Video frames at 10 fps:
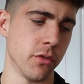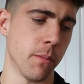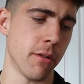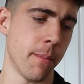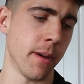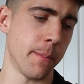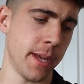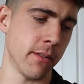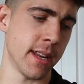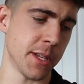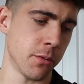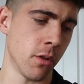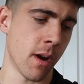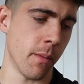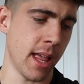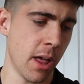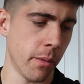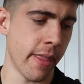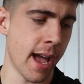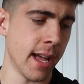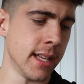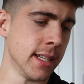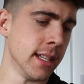So a proper periodized program will help with that.